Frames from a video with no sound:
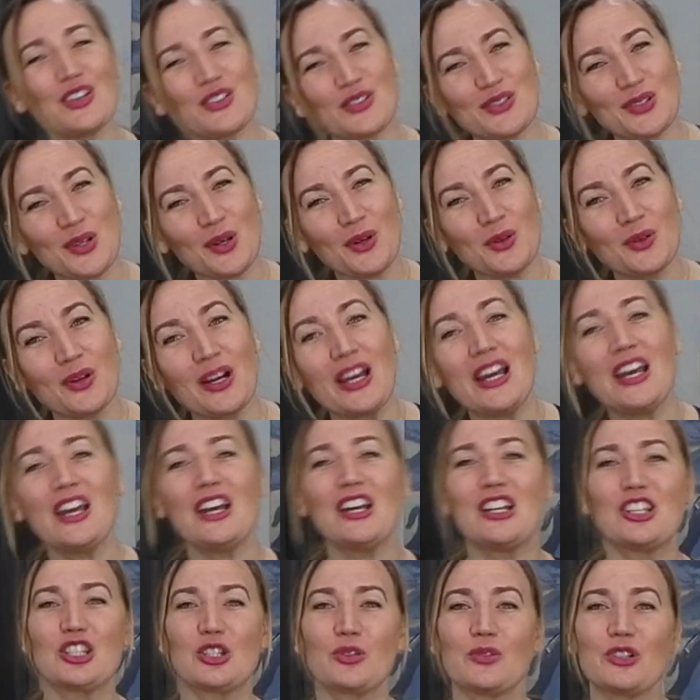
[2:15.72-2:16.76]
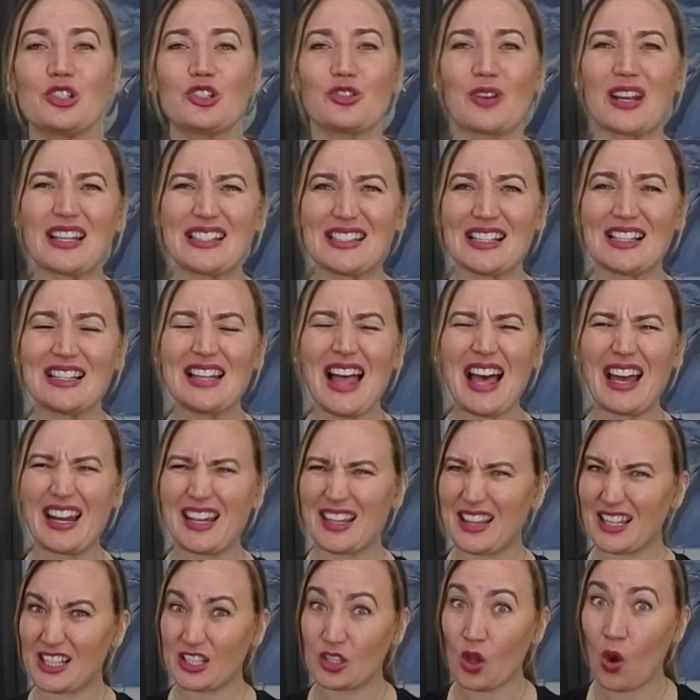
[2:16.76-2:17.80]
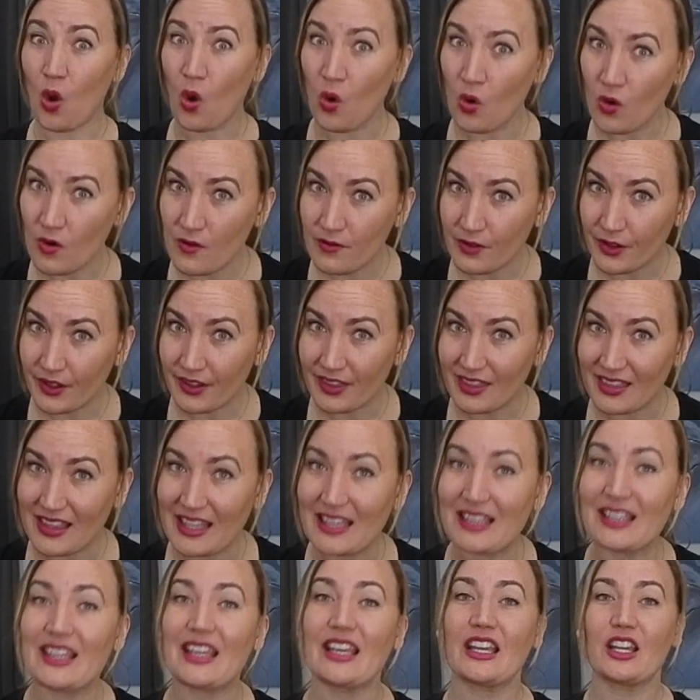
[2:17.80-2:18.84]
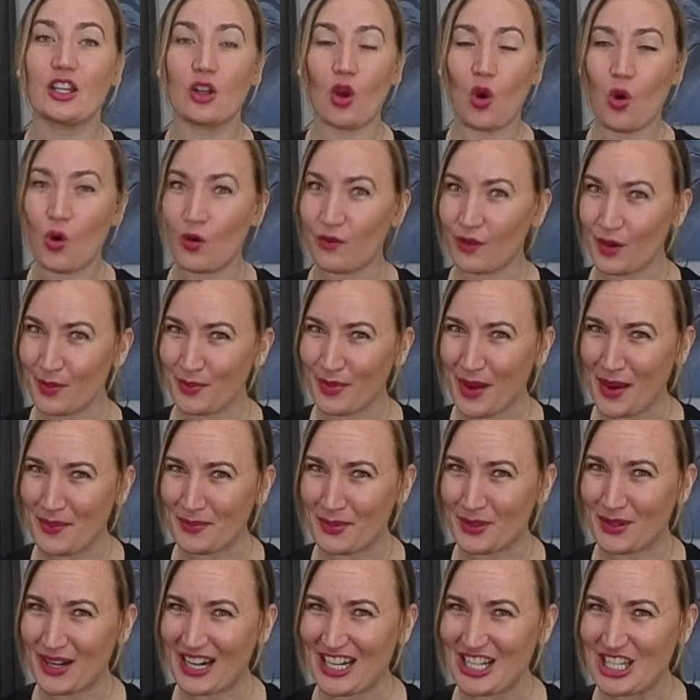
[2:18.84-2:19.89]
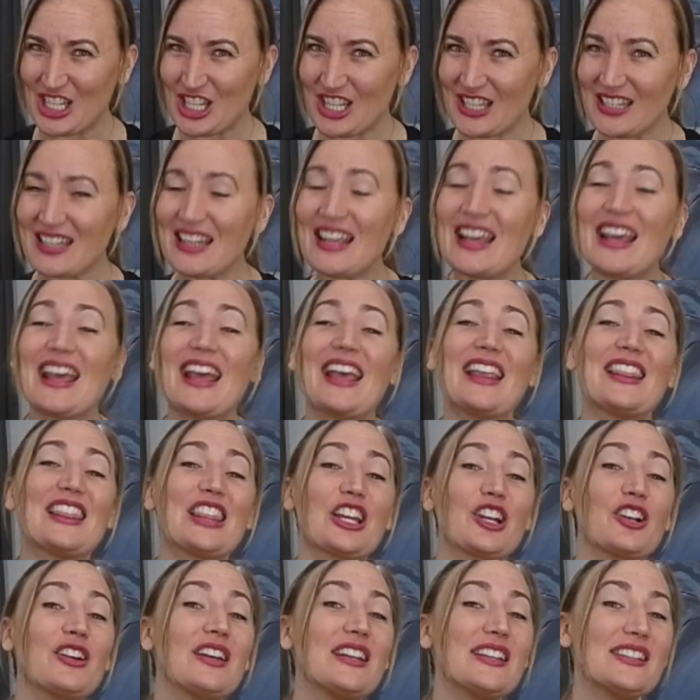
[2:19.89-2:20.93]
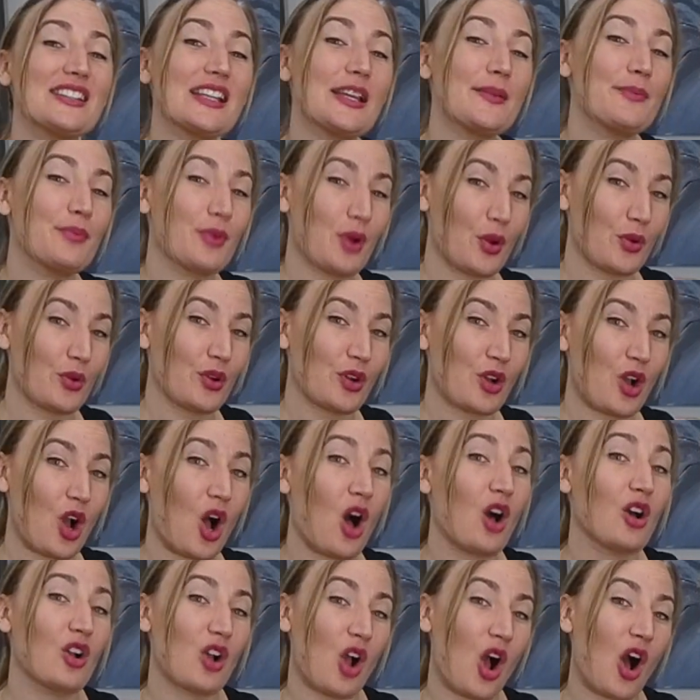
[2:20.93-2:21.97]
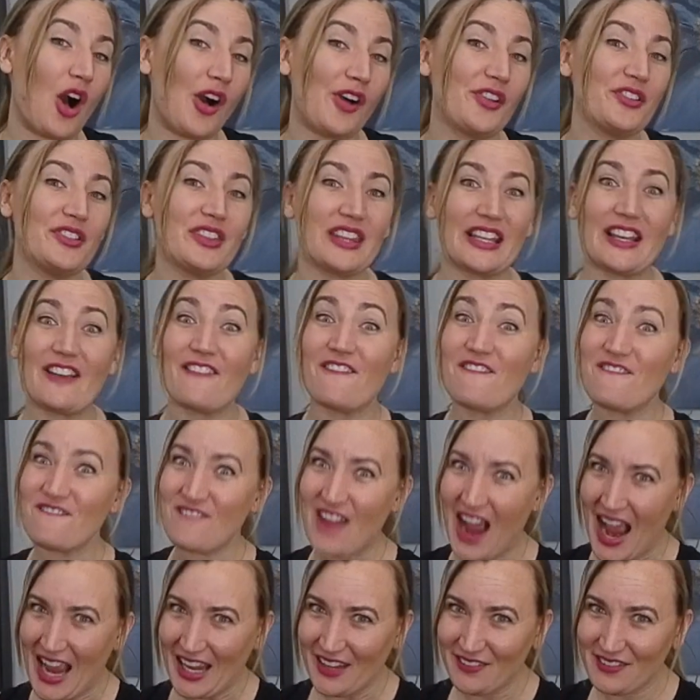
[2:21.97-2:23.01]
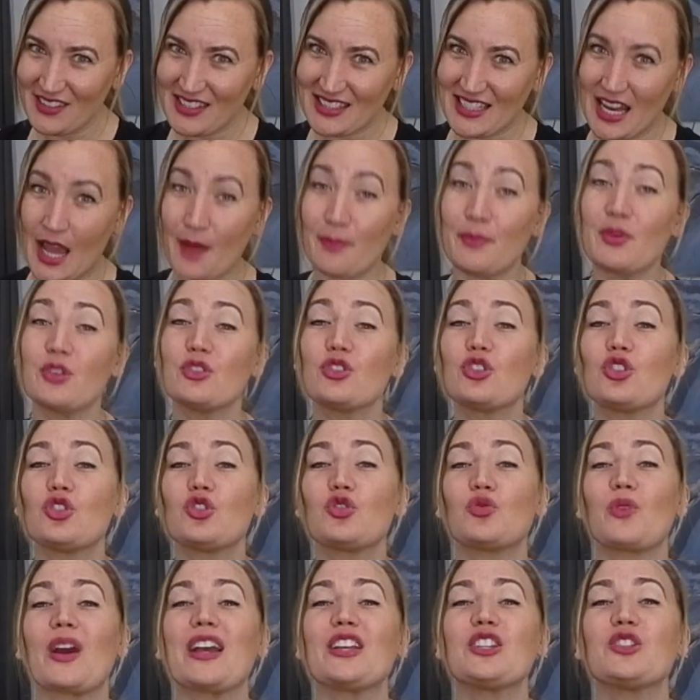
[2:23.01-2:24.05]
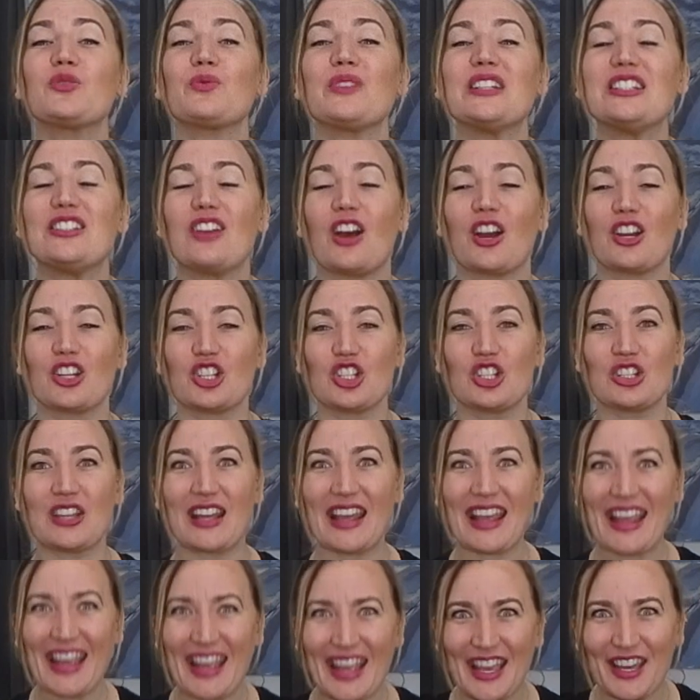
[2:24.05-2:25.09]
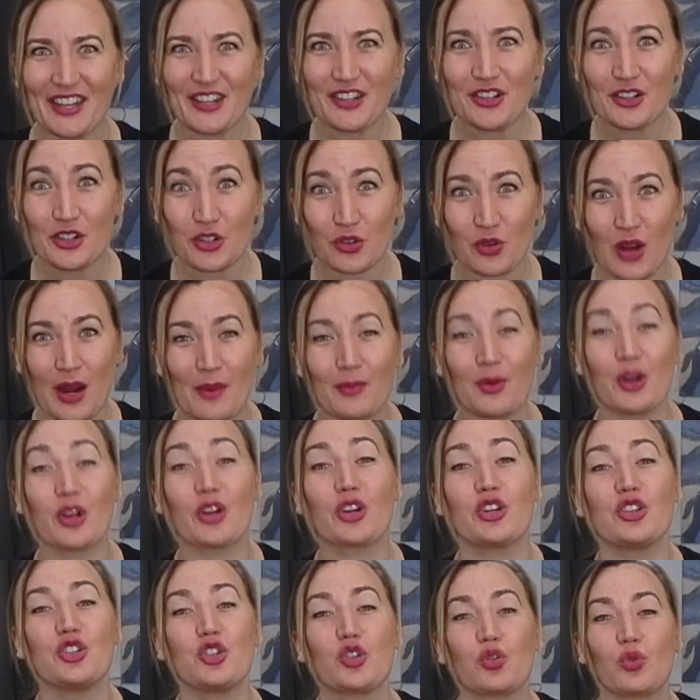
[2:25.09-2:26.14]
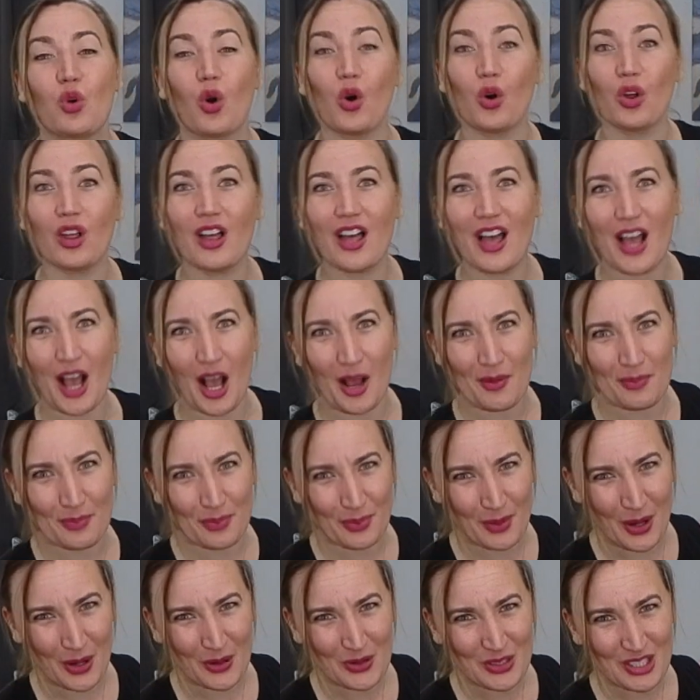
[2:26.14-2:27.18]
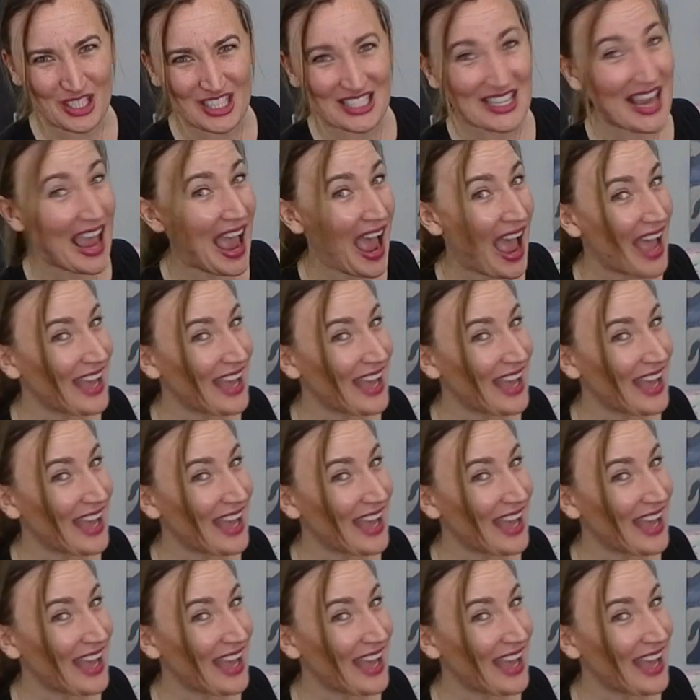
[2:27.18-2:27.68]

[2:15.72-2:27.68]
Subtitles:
So to address a lot of this overthinking and over preparation, there is a protocol called the 5-step stress reduction hand tremor control approach.